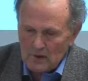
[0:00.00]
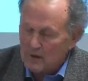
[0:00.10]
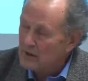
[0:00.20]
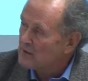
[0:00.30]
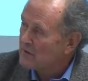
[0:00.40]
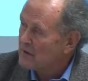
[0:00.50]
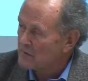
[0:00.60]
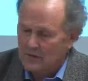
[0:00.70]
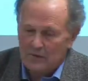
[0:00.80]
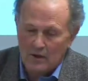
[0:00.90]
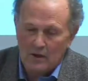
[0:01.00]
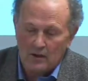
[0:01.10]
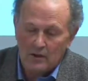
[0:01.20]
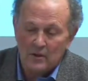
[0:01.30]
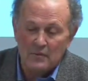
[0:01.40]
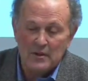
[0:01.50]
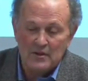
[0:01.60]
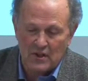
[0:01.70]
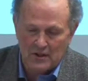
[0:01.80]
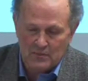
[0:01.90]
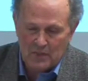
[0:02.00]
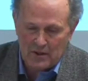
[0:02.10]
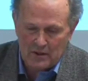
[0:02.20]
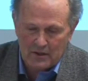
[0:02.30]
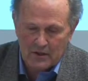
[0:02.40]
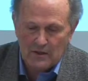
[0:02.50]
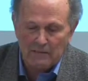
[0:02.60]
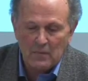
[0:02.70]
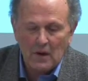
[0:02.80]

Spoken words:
the development of economies, that's panarchy,